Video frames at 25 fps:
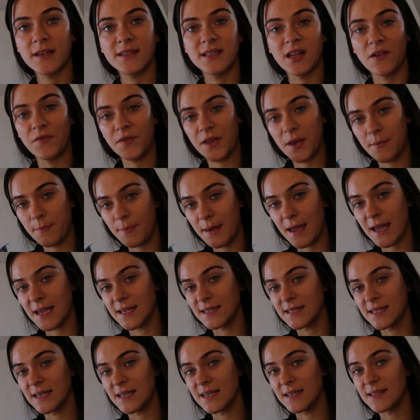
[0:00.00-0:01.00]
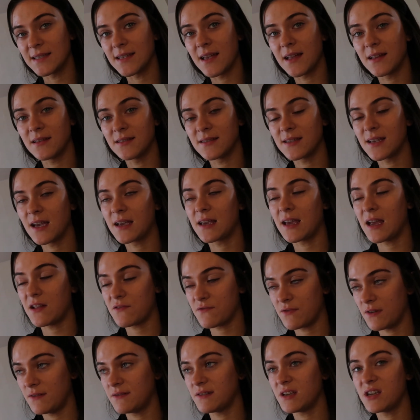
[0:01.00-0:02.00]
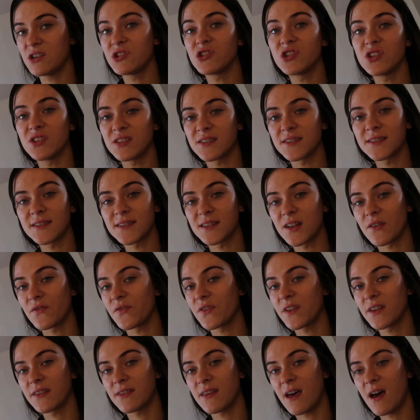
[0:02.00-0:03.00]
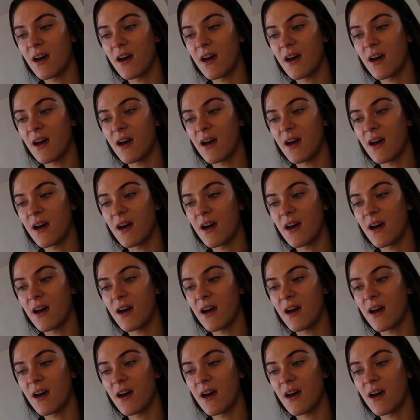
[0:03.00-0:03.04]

stuff like bases and again foundations and stuff like